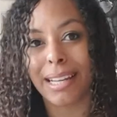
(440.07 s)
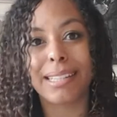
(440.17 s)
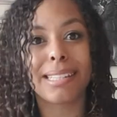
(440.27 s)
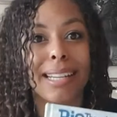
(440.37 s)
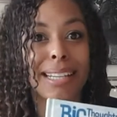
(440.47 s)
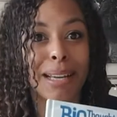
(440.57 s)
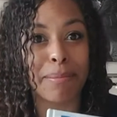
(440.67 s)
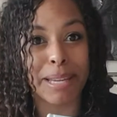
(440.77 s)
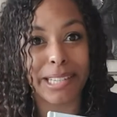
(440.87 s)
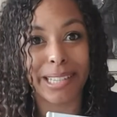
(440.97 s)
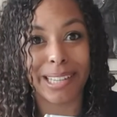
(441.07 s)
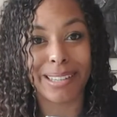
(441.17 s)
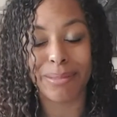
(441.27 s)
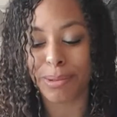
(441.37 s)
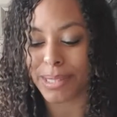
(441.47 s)
understanding our
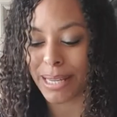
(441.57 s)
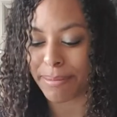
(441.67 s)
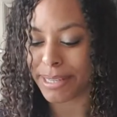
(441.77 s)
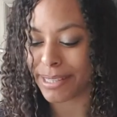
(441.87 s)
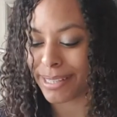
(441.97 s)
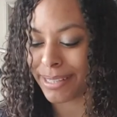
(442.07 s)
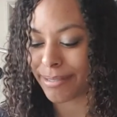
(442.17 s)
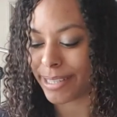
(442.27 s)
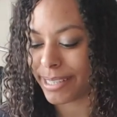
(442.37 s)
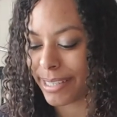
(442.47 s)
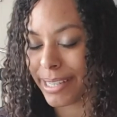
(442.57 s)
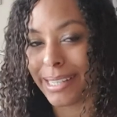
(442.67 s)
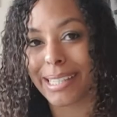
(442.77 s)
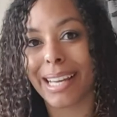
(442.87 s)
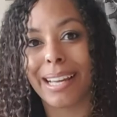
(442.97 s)
mission, what's our mission as Christians,